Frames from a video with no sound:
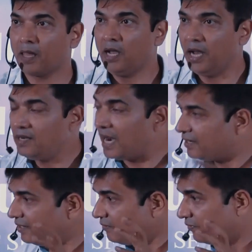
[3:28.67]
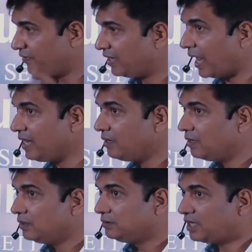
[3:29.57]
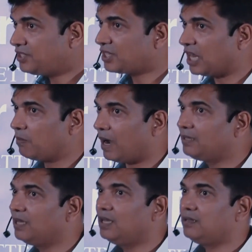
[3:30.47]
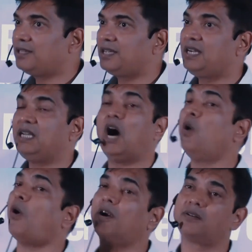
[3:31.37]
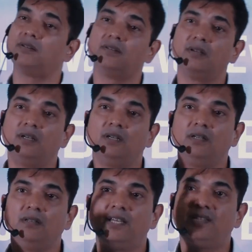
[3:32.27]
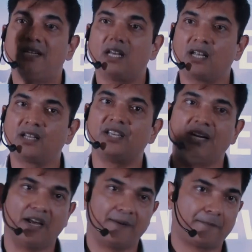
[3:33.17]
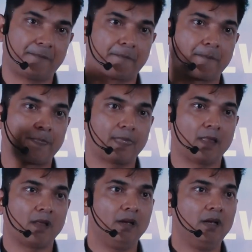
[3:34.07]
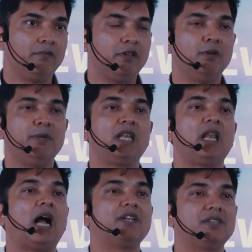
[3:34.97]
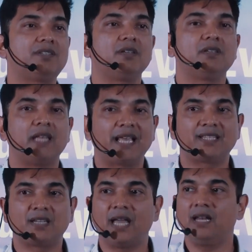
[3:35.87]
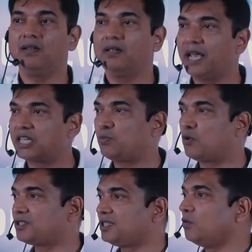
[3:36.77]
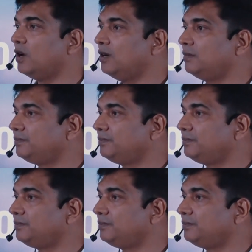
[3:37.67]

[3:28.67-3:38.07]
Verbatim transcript: In nineteen fifty-nine, ten years baad, they said, now what? They set another agenda. We will be the largest textile exporters in the world.